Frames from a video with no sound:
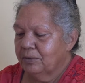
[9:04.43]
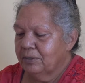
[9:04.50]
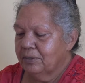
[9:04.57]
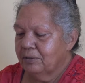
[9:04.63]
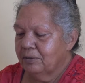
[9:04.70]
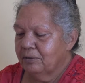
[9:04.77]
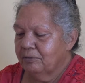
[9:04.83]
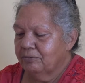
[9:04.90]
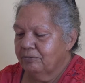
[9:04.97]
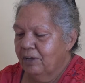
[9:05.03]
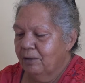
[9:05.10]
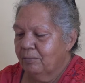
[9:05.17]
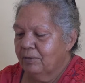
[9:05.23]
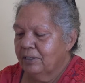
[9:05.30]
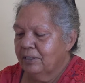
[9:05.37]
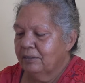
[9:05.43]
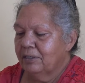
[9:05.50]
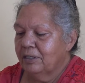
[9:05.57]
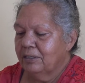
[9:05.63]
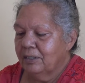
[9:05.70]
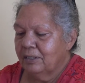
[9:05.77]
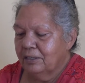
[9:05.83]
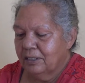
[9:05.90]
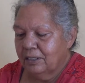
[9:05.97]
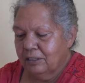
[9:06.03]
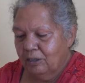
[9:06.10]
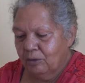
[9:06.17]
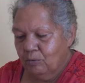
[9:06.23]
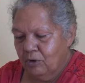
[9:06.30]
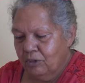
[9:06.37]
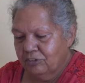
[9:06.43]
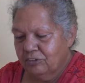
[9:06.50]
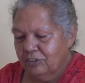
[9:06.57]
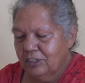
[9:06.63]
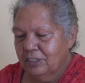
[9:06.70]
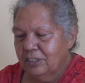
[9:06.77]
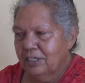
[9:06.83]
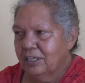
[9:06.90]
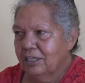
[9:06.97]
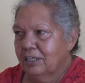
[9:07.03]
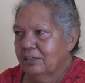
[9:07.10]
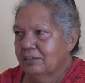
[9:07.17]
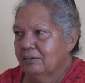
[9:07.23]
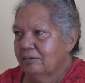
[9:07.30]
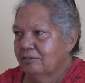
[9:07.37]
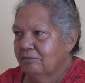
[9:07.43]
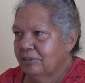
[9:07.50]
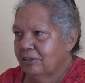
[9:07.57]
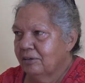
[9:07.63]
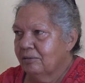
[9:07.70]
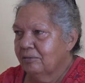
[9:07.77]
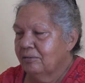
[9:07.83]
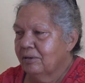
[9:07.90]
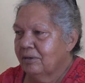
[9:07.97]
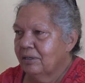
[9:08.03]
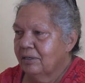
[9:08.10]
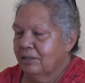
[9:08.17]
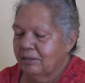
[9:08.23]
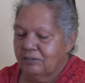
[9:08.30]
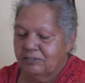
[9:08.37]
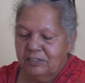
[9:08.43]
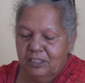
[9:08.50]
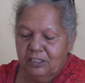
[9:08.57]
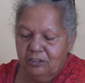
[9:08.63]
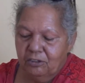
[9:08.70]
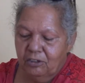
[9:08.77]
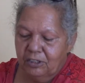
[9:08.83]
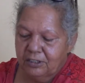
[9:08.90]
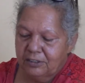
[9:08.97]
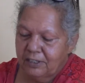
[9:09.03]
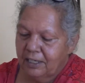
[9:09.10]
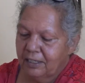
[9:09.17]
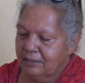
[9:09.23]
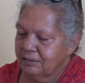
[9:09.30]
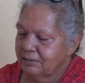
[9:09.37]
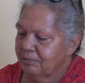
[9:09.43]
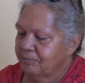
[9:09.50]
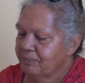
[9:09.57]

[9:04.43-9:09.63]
with the family, they get their washing, they get, you know, the skin contact,